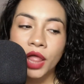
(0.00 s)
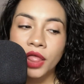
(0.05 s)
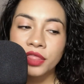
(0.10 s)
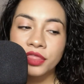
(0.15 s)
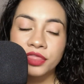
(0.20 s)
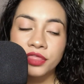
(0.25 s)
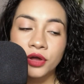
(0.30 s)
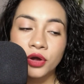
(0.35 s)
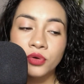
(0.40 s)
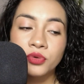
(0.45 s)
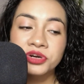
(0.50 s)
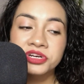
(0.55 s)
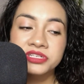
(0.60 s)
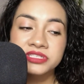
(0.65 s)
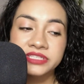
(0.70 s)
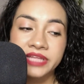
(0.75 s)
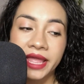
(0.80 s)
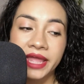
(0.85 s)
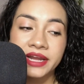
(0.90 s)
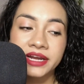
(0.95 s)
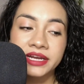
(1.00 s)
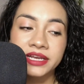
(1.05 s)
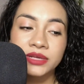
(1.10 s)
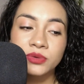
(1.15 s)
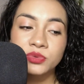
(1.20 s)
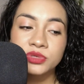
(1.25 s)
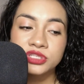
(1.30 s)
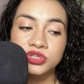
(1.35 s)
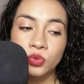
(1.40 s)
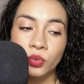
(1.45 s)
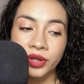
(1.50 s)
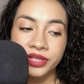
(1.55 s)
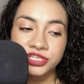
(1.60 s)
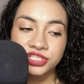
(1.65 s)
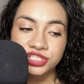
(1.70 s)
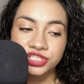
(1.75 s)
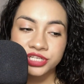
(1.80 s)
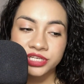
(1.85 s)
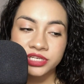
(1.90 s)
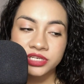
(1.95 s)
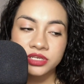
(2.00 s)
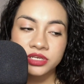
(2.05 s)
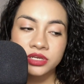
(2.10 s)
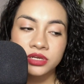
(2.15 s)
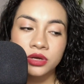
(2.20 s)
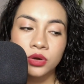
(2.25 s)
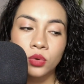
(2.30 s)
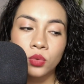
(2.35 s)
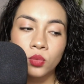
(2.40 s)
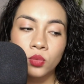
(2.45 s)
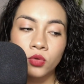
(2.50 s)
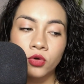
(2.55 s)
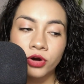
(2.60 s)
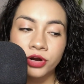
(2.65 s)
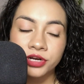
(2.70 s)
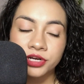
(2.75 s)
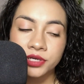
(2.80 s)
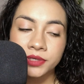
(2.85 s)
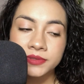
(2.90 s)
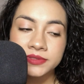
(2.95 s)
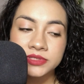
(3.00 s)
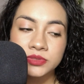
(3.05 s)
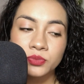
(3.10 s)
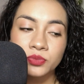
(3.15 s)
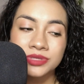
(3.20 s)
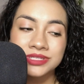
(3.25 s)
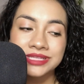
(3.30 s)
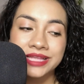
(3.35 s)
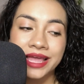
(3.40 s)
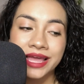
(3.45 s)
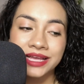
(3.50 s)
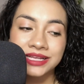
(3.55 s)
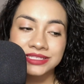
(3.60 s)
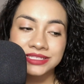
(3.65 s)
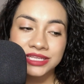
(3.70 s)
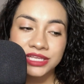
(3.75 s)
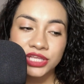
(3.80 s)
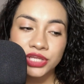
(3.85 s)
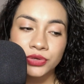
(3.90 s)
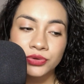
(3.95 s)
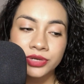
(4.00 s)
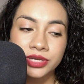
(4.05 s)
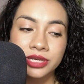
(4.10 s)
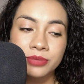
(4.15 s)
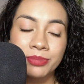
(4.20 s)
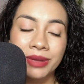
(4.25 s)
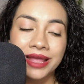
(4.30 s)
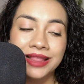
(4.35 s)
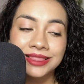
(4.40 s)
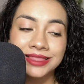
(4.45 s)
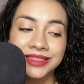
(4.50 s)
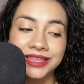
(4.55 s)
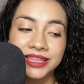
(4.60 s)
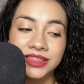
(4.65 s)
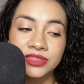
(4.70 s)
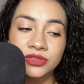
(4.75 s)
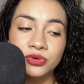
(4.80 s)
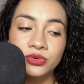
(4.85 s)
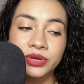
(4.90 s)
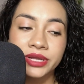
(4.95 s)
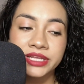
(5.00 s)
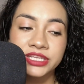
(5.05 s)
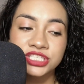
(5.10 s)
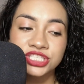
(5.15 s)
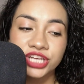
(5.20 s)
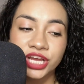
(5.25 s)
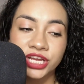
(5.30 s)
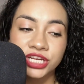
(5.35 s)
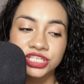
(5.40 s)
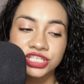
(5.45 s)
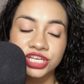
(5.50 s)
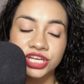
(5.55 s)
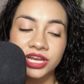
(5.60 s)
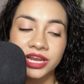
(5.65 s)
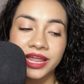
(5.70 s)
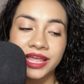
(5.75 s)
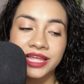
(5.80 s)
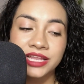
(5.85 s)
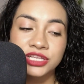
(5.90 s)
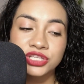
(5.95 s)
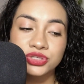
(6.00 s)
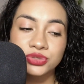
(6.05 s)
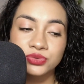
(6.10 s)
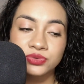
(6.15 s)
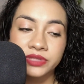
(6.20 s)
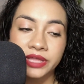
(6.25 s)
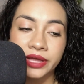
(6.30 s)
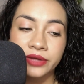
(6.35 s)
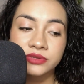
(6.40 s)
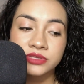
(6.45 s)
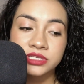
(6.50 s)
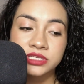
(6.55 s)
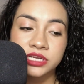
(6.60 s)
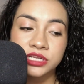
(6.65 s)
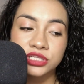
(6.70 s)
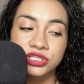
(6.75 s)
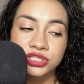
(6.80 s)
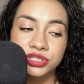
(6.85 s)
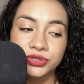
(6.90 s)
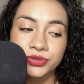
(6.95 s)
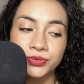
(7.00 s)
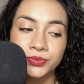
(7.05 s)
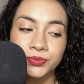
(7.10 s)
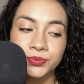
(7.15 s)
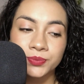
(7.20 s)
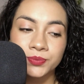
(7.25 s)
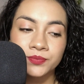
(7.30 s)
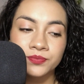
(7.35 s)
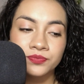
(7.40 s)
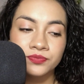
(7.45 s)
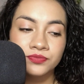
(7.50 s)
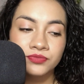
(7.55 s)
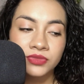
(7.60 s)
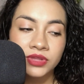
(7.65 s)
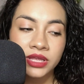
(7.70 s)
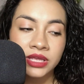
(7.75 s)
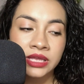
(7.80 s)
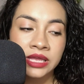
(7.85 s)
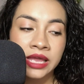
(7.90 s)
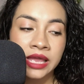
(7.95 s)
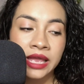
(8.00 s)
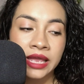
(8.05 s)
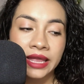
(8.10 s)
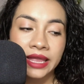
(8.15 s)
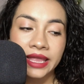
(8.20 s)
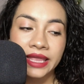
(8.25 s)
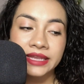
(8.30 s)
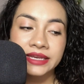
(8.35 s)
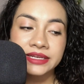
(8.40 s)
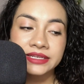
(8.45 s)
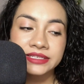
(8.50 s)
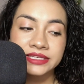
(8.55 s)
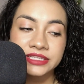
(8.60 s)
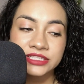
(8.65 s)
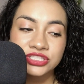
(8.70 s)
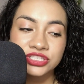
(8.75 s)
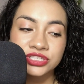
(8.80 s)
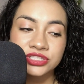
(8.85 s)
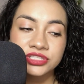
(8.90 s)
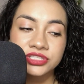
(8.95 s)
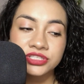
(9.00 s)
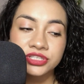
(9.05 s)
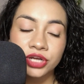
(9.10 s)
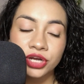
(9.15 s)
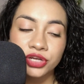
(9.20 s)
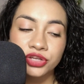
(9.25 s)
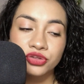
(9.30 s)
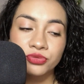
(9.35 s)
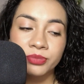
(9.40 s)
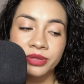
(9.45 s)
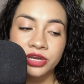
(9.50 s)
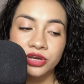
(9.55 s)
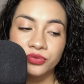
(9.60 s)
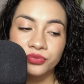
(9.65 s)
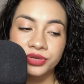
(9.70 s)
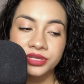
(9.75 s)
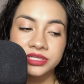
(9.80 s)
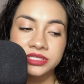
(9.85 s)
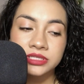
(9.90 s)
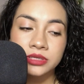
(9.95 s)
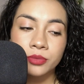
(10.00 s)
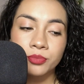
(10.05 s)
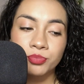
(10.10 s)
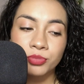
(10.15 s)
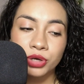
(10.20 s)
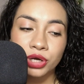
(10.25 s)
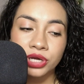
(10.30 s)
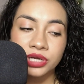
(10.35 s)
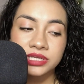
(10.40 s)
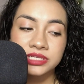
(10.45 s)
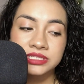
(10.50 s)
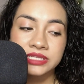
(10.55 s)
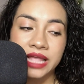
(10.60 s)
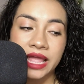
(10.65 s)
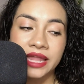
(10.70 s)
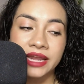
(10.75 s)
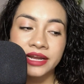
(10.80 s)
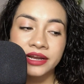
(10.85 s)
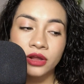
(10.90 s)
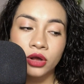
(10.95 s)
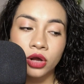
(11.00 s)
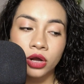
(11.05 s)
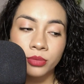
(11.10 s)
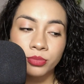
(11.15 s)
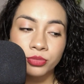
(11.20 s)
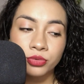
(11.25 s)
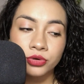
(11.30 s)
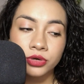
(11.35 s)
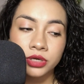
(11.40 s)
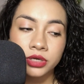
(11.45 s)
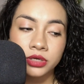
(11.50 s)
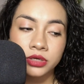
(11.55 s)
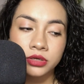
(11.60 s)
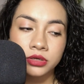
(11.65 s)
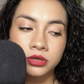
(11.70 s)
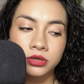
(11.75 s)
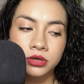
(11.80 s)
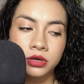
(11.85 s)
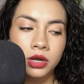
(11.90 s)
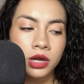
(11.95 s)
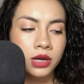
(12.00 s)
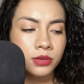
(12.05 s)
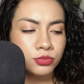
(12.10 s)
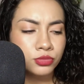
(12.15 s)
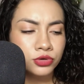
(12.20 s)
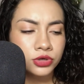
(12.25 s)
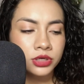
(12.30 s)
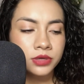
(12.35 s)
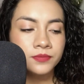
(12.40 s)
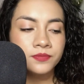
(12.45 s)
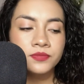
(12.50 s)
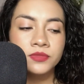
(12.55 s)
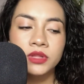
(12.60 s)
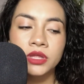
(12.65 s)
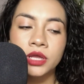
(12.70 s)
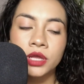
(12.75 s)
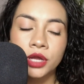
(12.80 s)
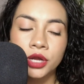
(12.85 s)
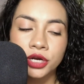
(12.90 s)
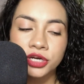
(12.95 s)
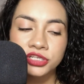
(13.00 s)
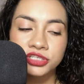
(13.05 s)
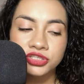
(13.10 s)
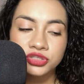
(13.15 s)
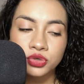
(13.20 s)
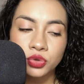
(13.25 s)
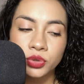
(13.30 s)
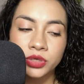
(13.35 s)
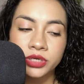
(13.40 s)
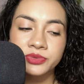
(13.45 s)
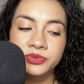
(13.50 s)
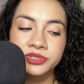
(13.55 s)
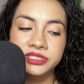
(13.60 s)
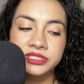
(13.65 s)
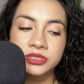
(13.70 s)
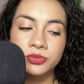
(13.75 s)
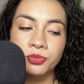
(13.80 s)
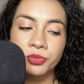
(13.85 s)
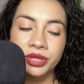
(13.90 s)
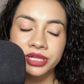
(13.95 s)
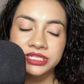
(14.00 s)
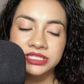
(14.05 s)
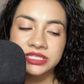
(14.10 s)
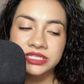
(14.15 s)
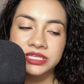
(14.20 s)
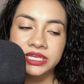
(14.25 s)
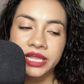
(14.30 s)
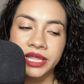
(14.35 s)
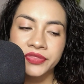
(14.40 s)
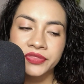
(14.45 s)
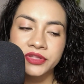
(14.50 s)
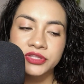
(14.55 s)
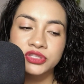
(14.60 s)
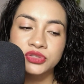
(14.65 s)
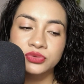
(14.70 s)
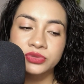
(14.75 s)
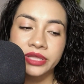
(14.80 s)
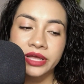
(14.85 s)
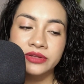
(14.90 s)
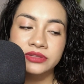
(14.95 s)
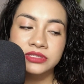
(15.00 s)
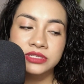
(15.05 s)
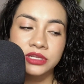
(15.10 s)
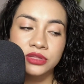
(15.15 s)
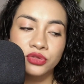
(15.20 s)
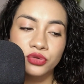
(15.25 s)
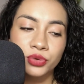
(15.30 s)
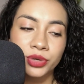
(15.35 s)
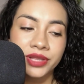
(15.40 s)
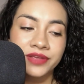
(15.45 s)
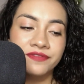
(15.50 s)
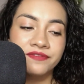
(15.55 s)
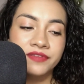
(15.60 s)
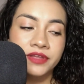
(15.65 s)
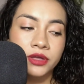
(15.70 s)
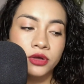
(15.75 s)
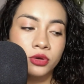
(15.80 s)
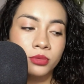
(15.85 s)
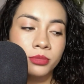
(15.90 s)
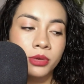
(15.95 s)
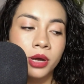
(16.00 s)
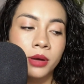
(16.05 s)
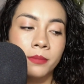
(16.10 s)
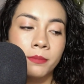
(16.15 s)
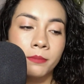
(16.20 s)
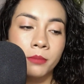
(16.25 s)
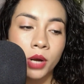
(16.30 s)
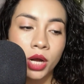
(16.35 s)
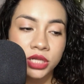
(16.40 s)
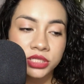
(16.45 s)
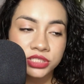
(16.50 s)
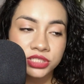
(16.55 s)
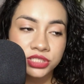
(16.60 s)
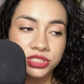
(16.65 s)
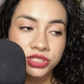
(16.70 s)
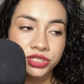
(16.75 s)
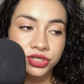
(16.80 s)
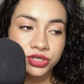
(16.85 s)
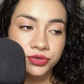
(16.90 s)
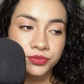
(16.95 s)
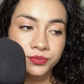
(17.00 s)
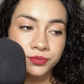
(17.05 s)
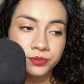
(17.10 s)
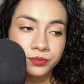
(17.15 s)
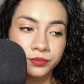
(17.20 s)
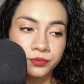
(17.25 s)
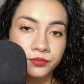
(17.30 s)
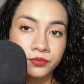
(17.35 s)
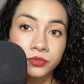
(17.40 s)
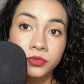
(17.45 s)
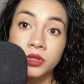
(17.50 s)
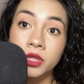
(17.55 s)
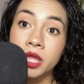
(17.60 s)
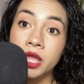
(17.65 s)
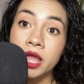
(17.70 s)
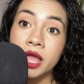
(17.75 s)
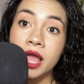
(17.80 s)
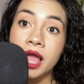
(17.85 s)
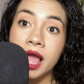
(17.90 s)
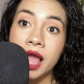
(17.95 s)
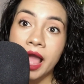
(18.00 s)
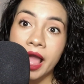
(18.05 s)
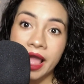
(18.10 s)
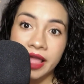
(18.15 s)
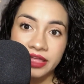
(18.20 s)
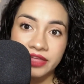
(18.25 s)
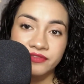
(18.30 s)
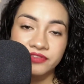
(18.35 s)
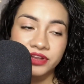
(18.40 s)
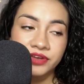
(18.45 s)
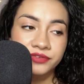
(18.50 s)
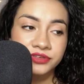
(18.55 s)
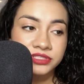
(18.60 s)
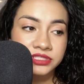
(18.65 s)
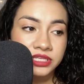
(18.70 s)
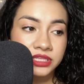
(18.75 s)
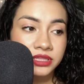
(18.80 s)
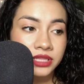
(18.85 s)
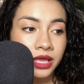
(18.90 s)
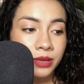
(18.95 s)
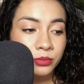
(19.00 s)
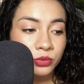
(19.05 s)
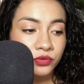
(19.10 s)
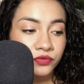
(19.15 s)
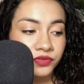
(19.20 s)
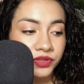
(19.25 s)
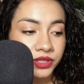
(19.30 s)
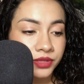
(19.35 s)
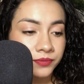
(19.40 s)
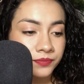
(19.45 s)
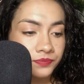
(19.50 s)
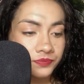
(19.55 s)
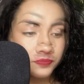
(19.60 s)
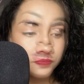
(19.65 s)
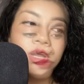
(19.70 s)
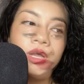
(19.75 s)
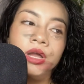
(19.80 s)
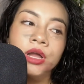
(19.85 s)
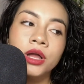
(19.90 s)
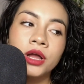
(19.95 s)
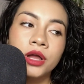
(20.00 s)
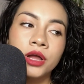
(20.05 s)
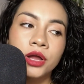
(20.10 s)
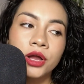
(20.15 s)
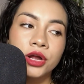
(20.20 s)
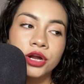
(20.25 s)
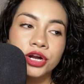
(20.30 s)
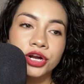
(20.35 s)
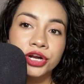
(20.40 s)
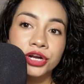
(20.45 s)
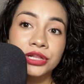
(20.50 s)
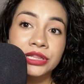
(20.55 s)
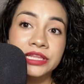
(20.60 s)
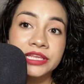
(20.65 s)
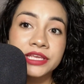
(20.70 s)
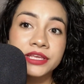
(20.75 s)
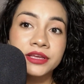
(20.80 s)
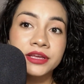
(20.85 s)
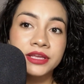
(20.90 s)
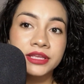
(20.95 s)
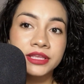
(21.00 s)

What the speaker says: Though her sanity was questioned, Wuornos was executed by lethal injection in 2002. In addition to documentaries, books, and an opera, her story depicted in the 2003 film Monster. I have never seen that movie. Early